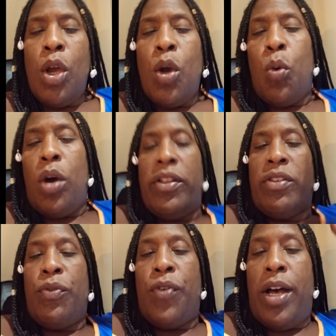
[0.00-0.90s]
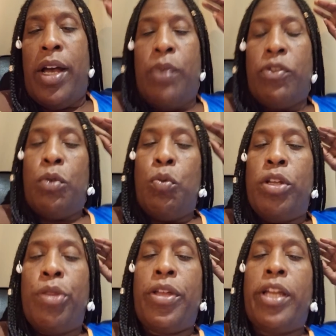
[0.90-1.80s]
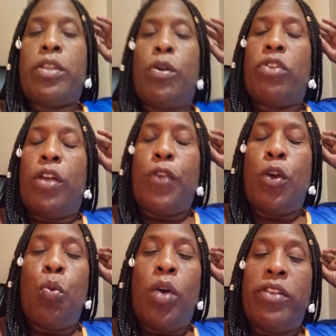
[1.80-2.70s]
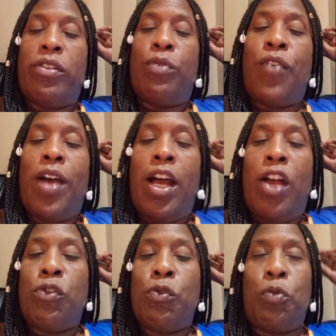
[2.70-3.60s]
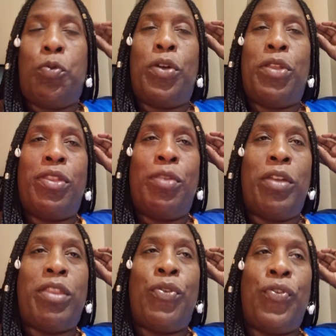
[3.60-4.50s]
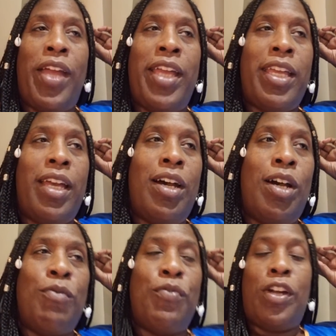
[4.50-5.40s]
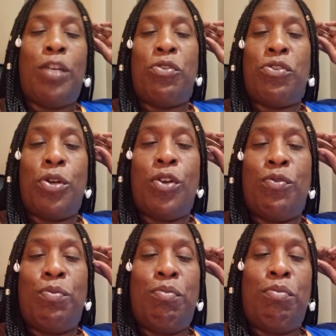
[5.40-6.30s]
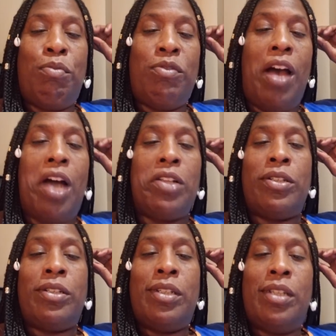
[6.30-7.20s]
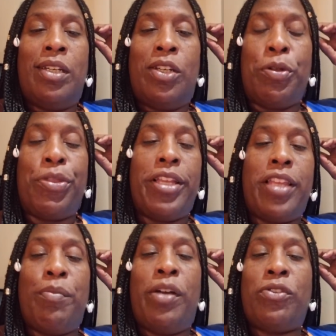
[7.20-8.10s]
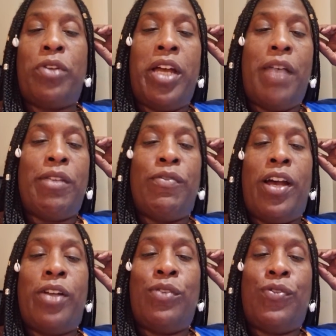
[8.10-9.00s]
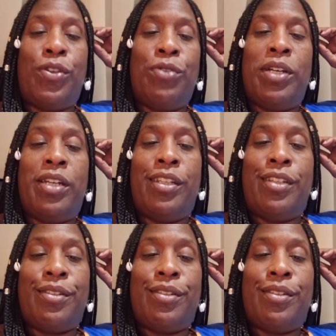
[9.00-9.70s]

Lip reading: Ones and fives. What do you think those? If they're ones and fives with the fake Federal Reserve dollar, you think that money's going to have any value for you, honey?